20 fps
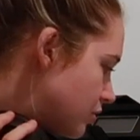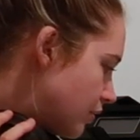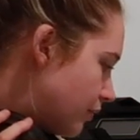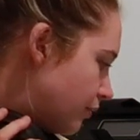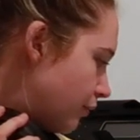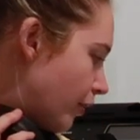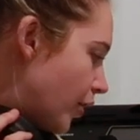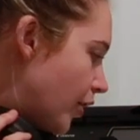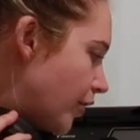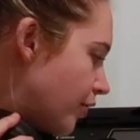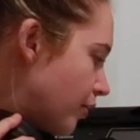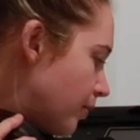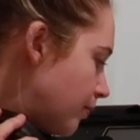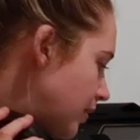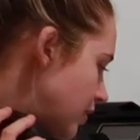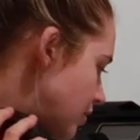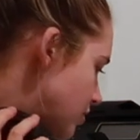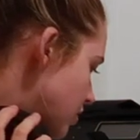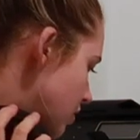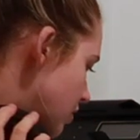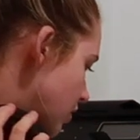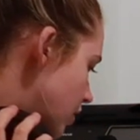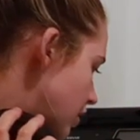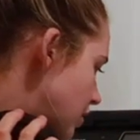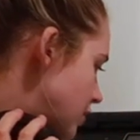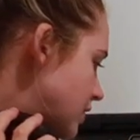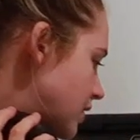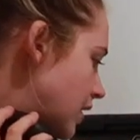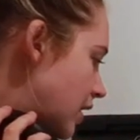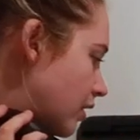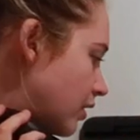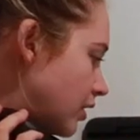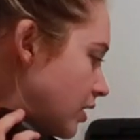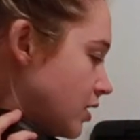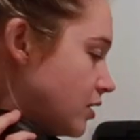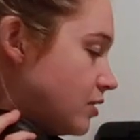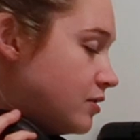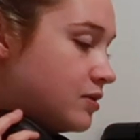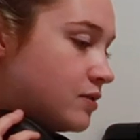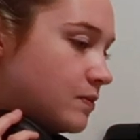divert them into those
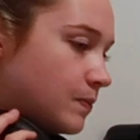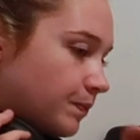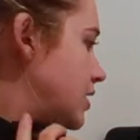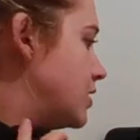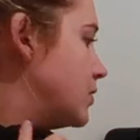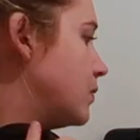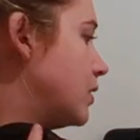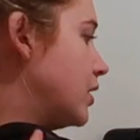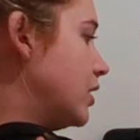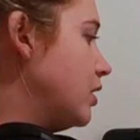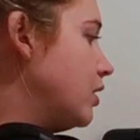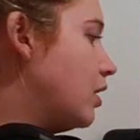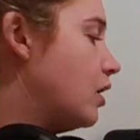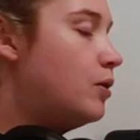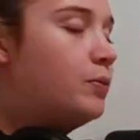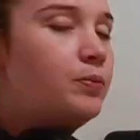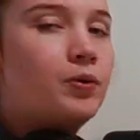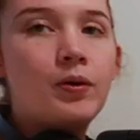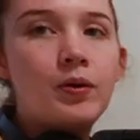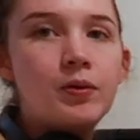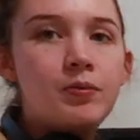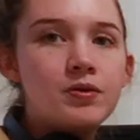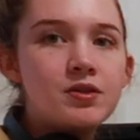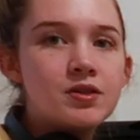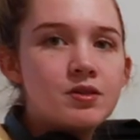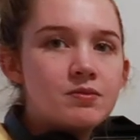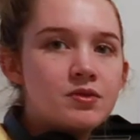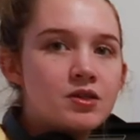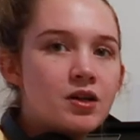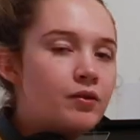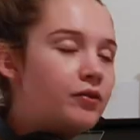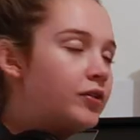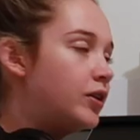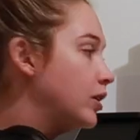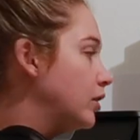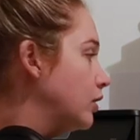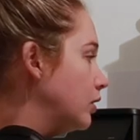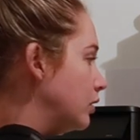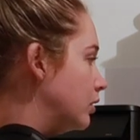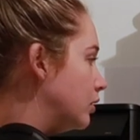areas. This one I'll probably put some stuff
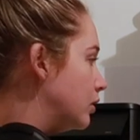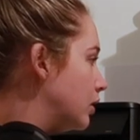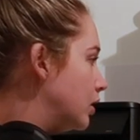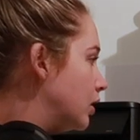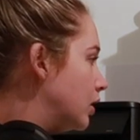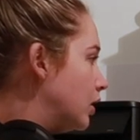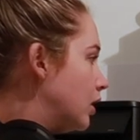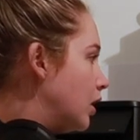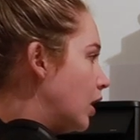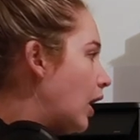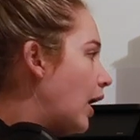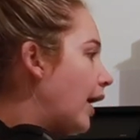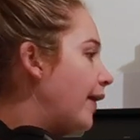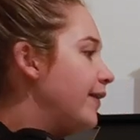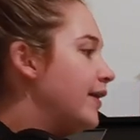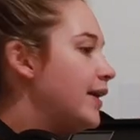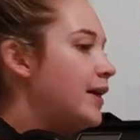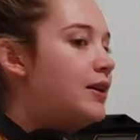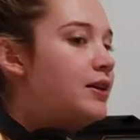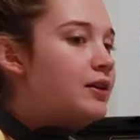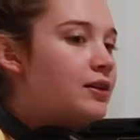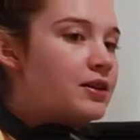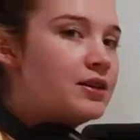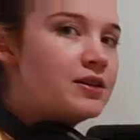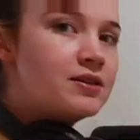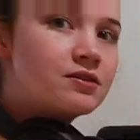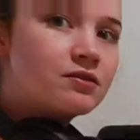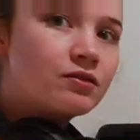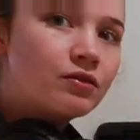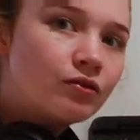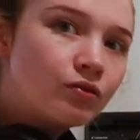in, and then there's